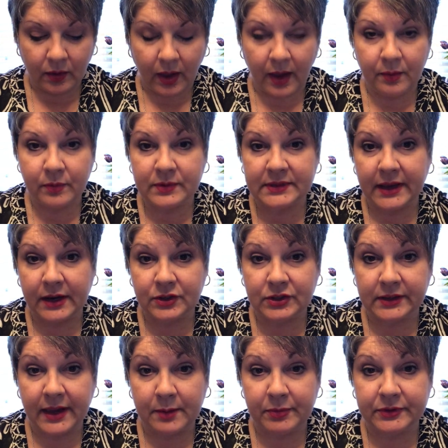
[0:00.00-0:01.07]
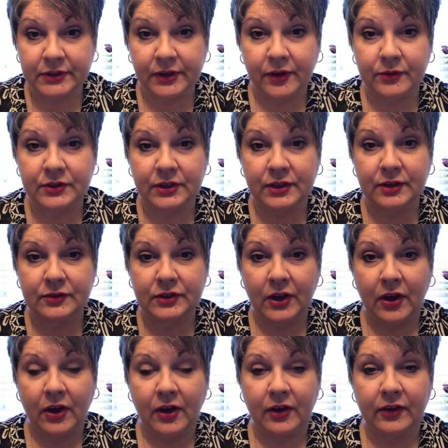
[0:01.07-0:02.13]
I was actually able to go to
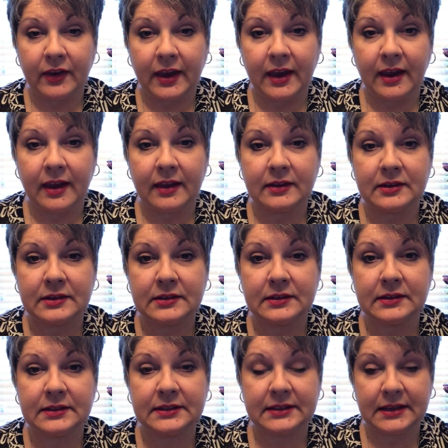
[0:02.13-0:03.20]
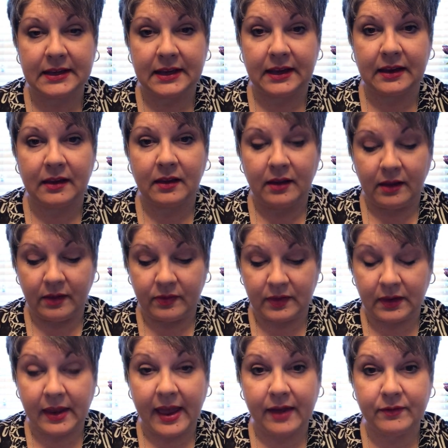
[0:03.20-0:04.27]
Utah and see the
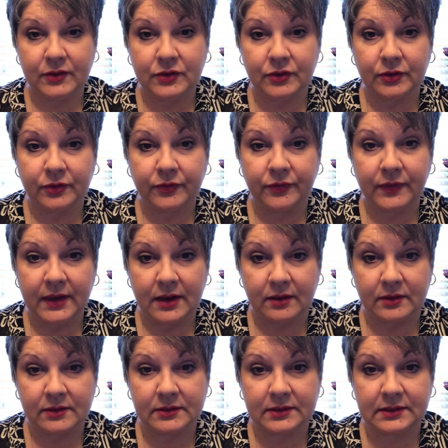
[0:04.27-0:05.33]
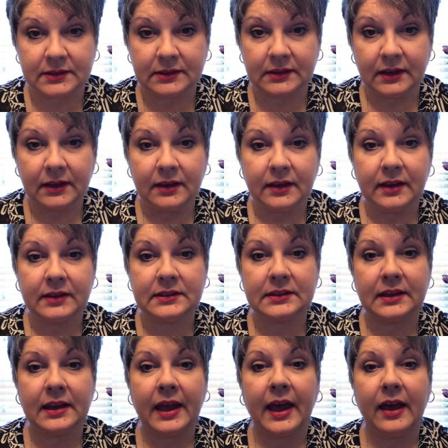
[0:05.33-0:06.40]
lavender fields and
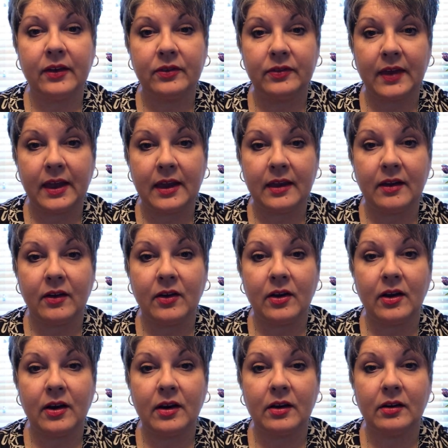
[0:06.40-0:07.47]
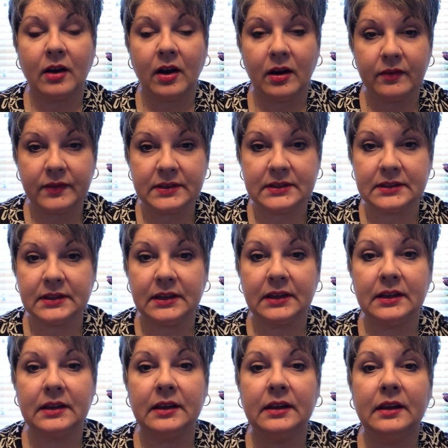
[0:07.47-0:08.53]
see how they are
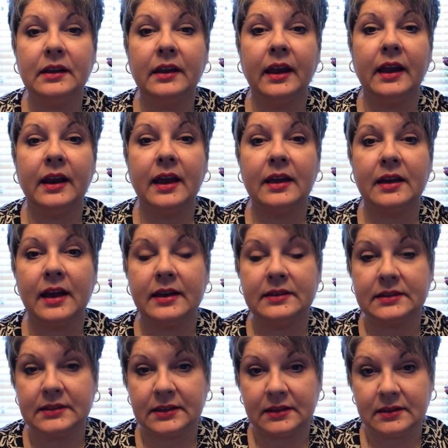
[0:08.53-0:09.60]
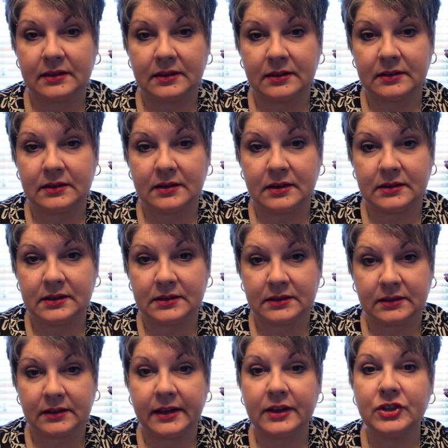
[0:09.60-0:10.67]
harvested, and I got to see the
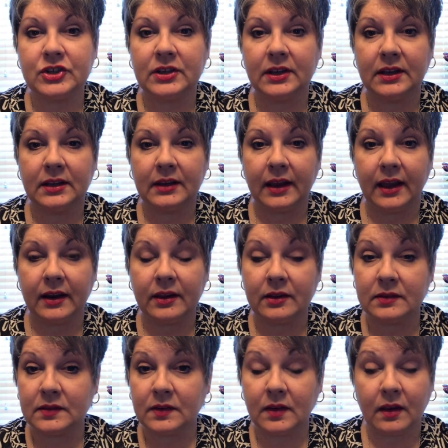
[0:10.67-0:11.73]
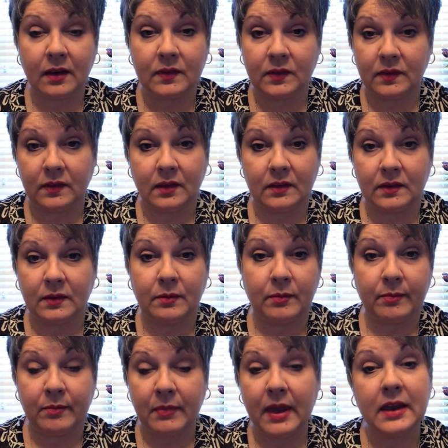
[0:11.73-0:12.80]
distillation, and it's an
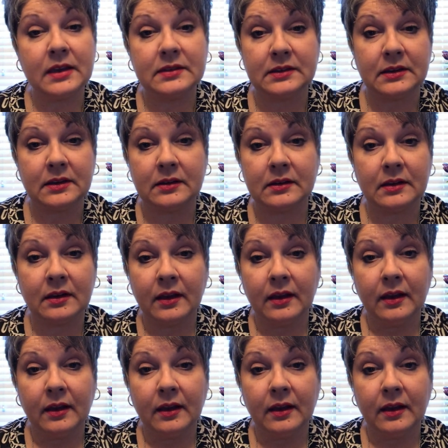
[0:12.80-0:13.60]
amazing